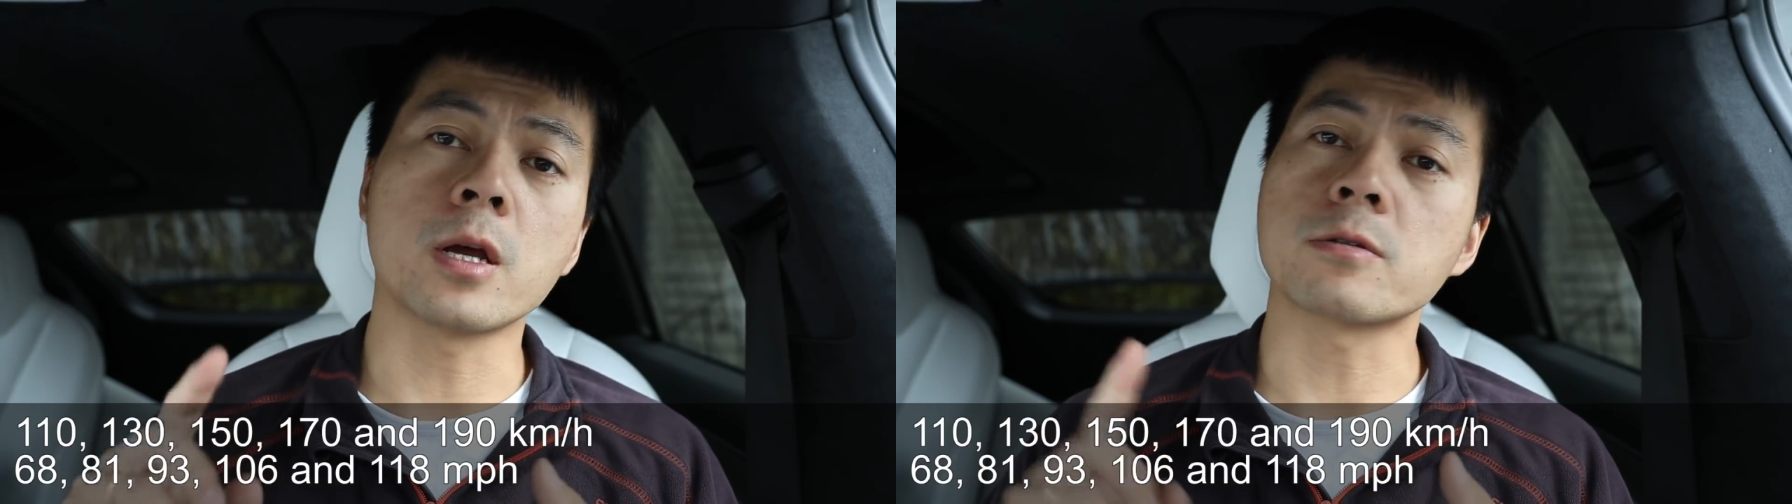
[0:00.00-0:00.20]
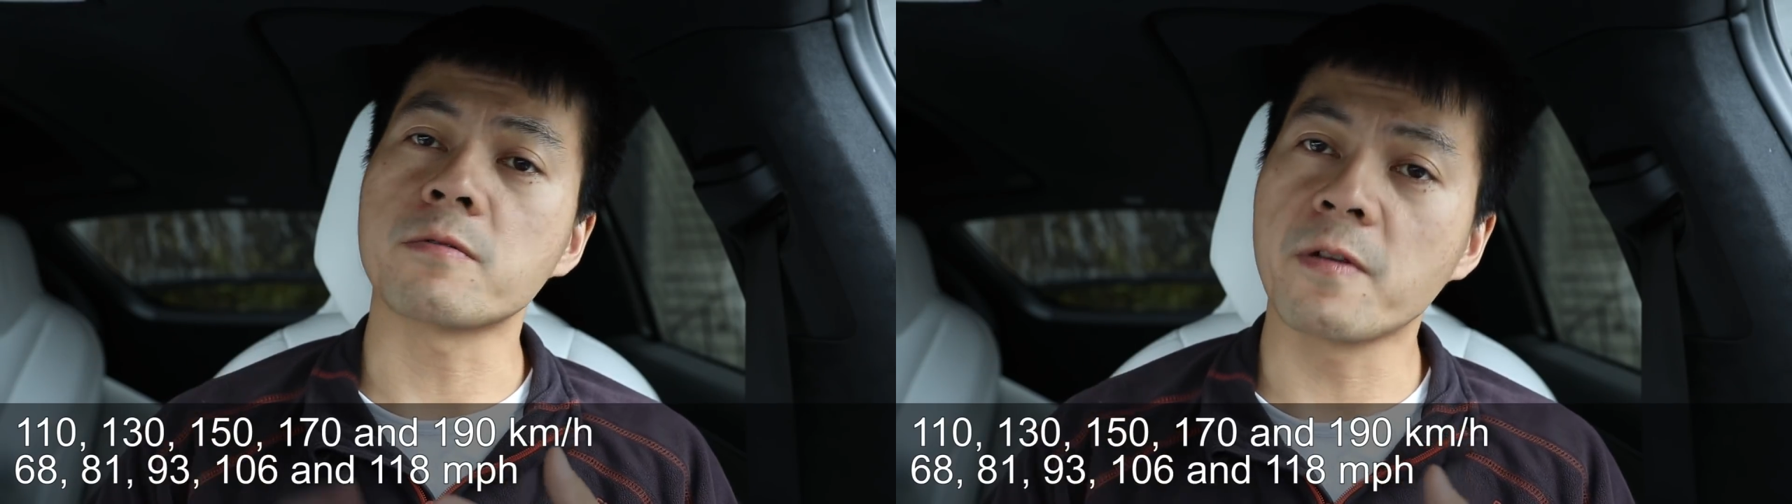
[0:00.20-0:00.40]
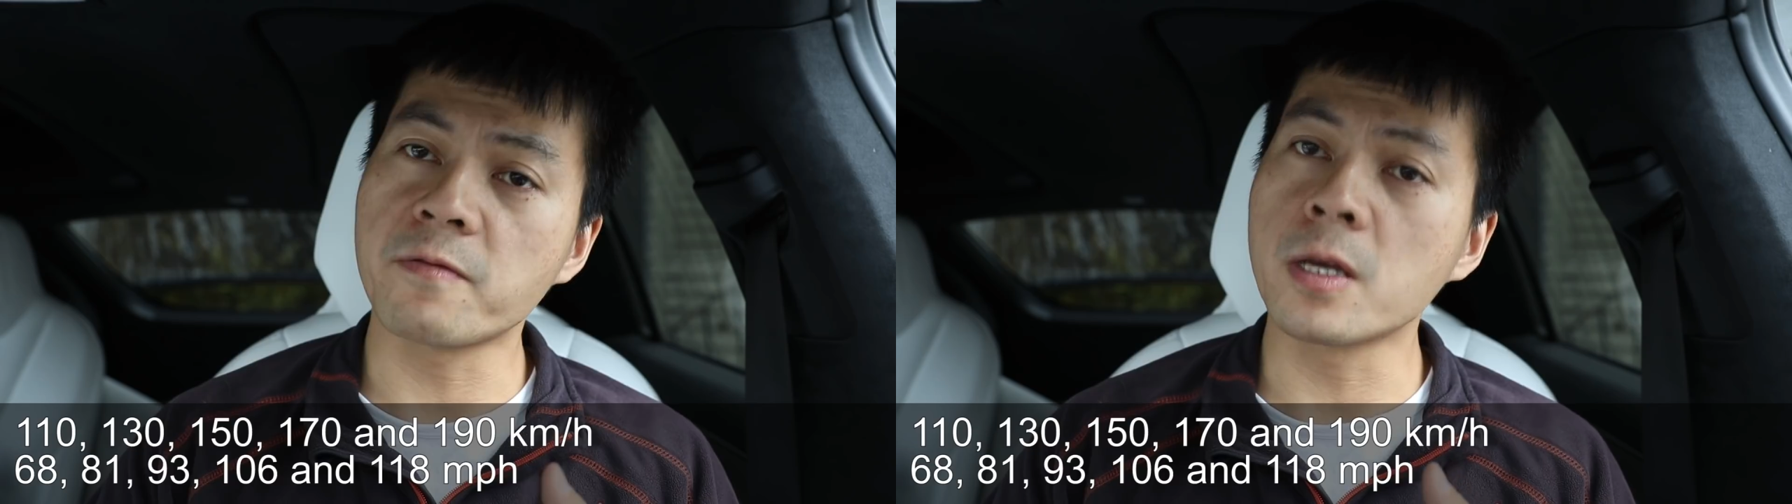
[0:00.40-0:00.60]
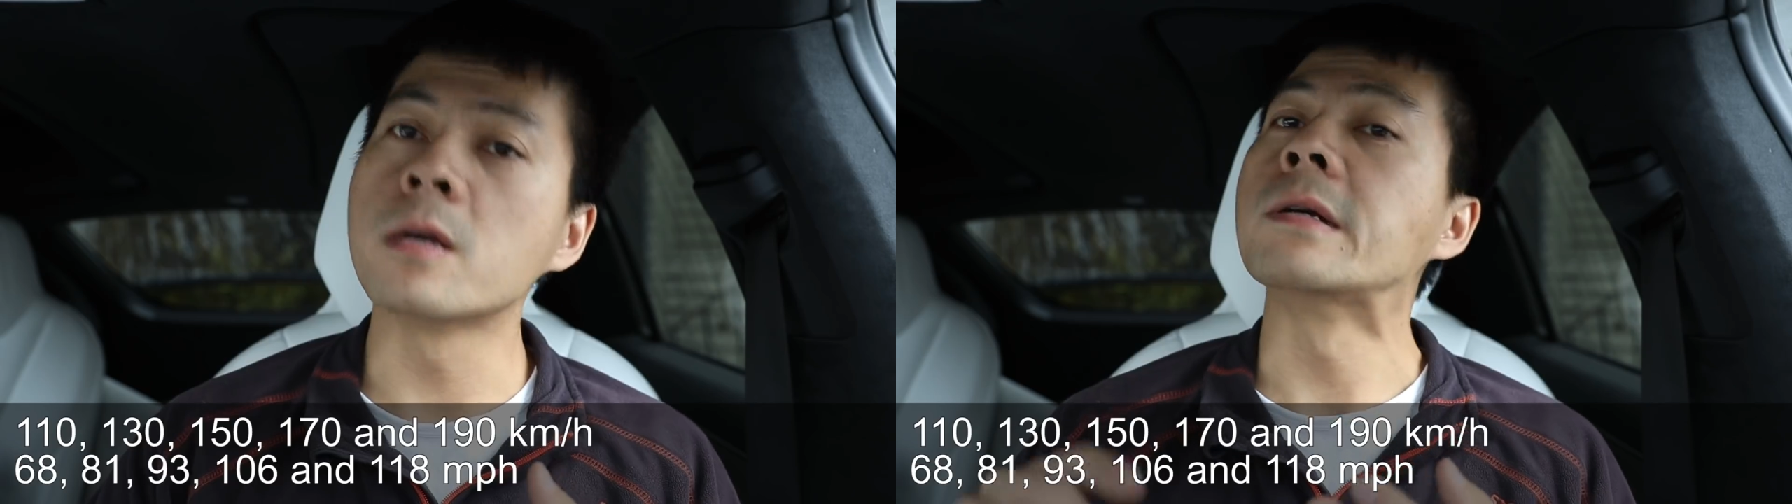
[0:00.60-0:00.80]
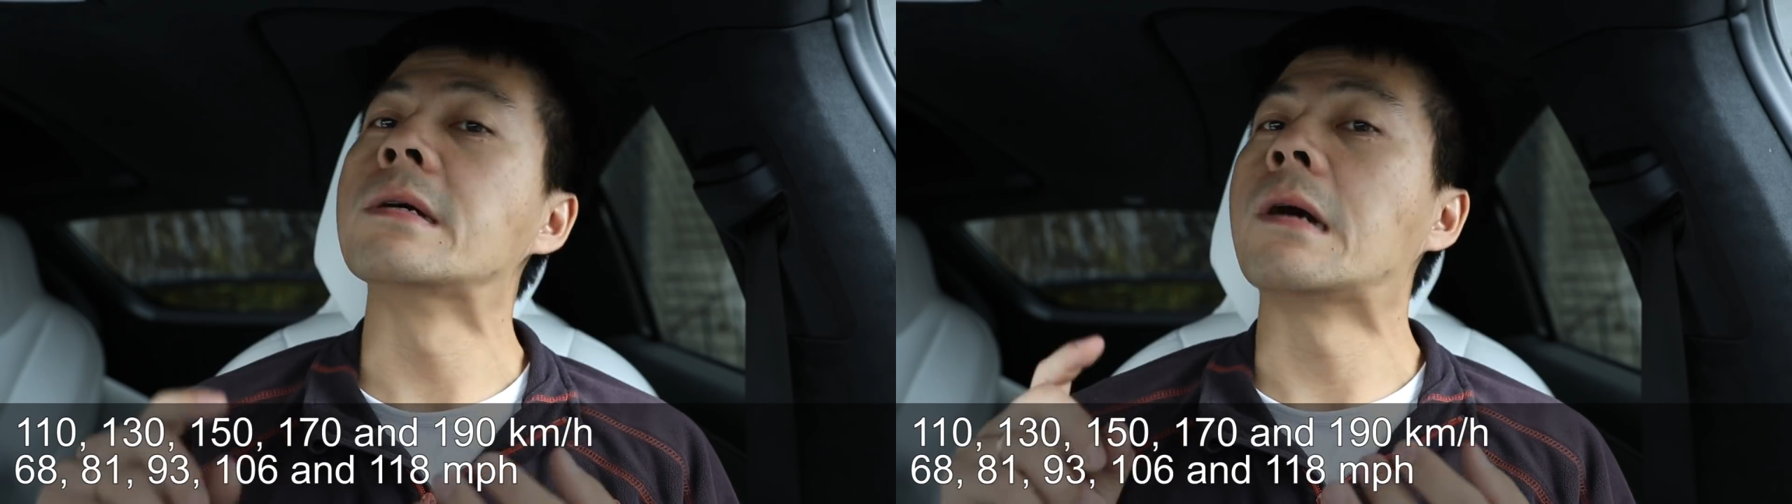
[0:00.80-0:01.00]
150,
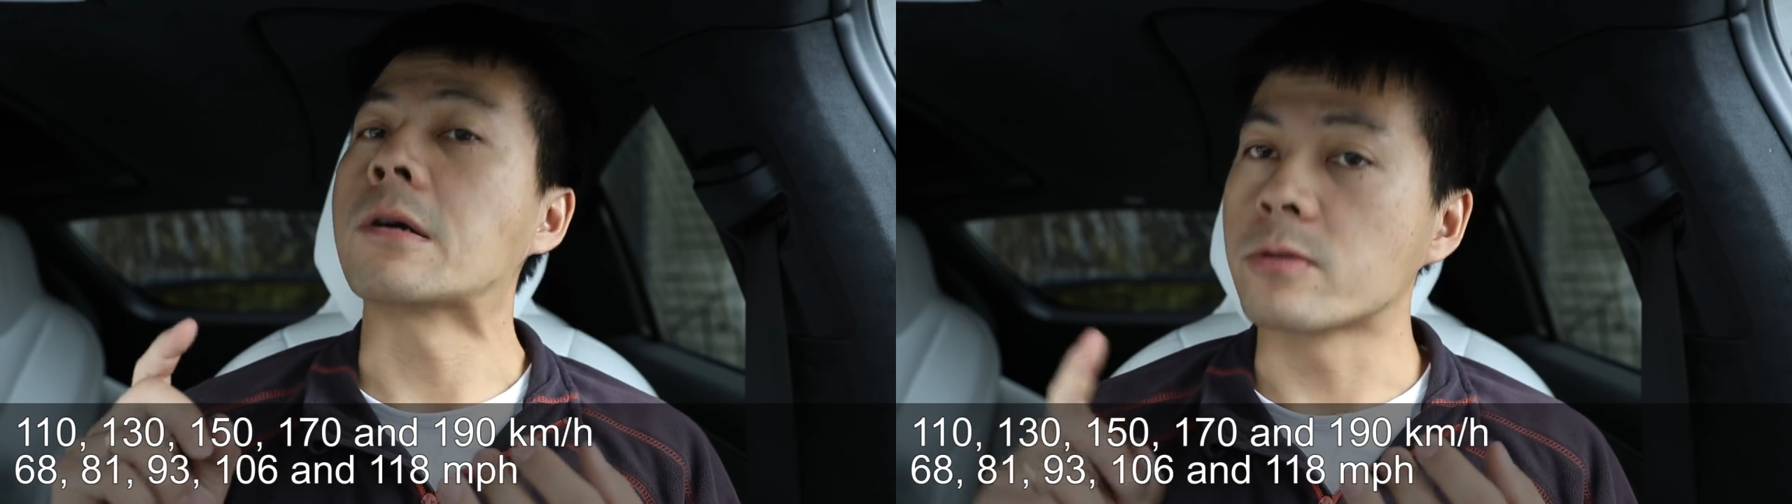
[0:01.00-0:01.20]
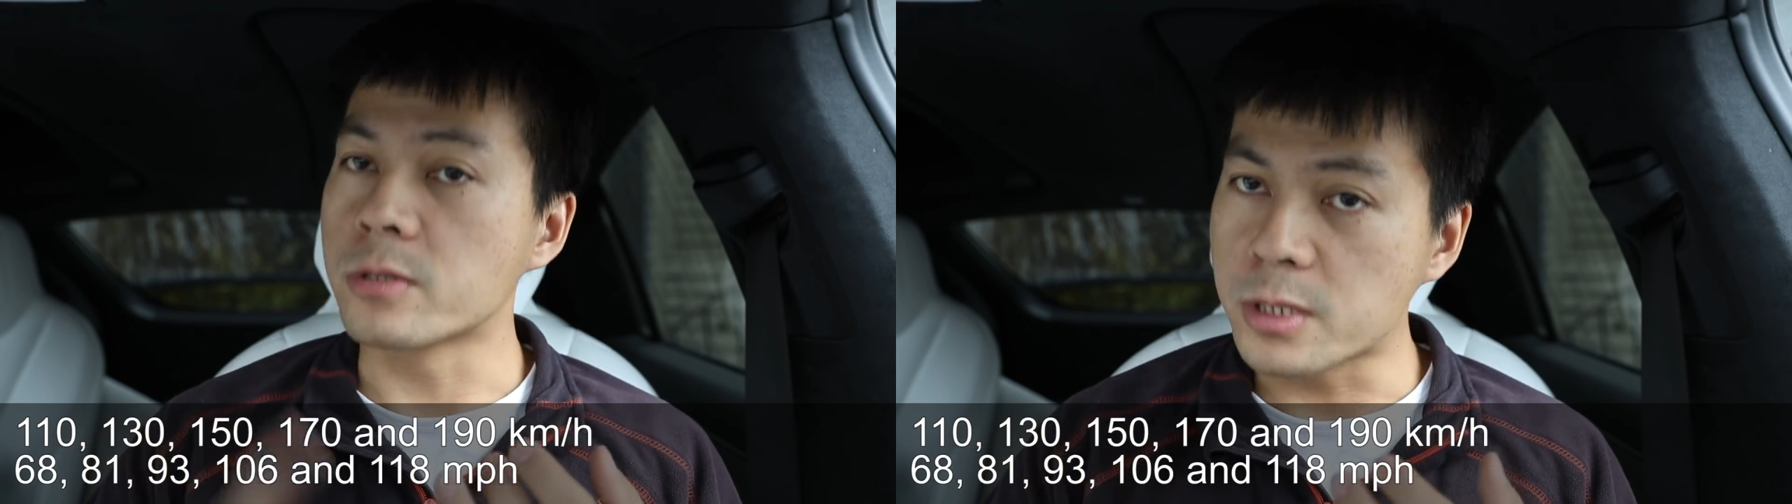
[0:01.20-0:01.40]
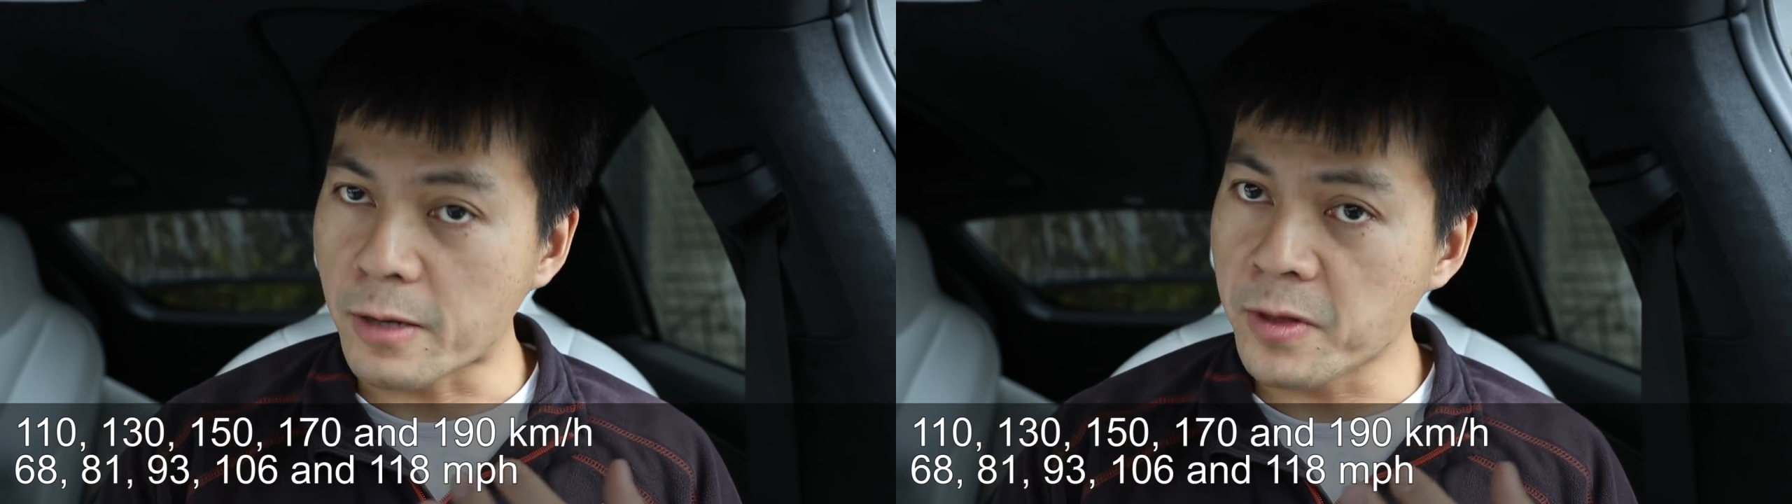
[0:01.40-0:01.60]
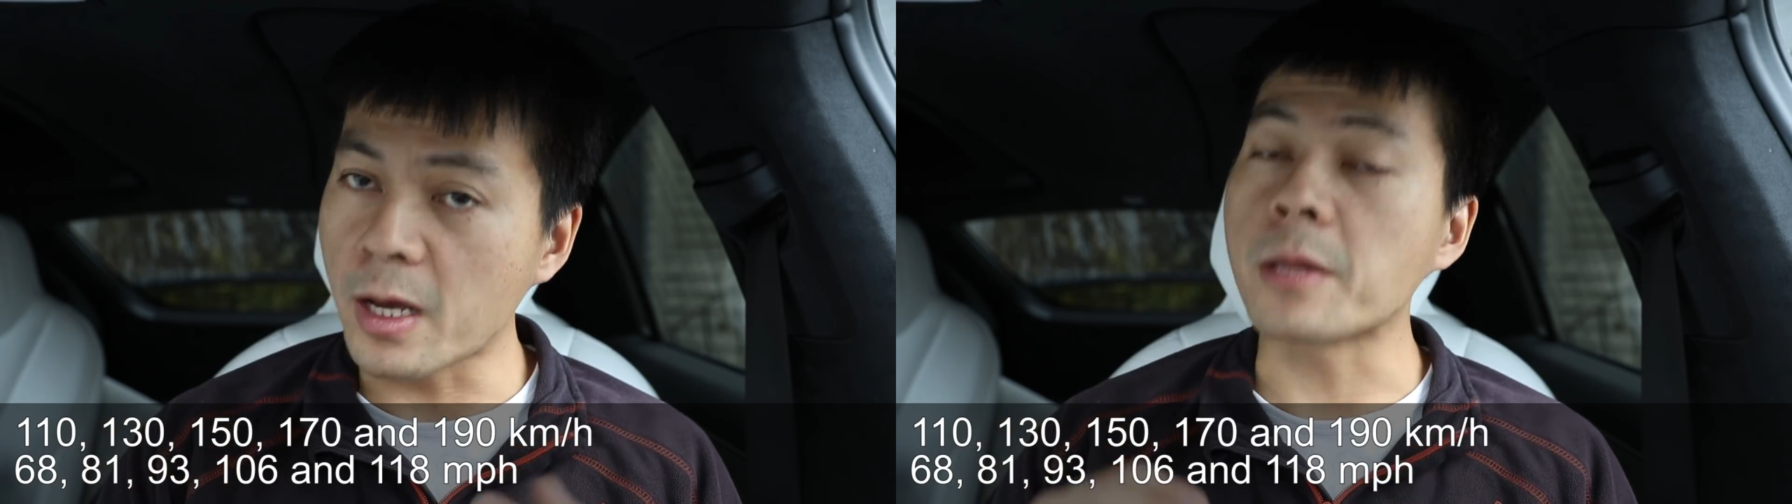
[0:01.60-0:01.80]
170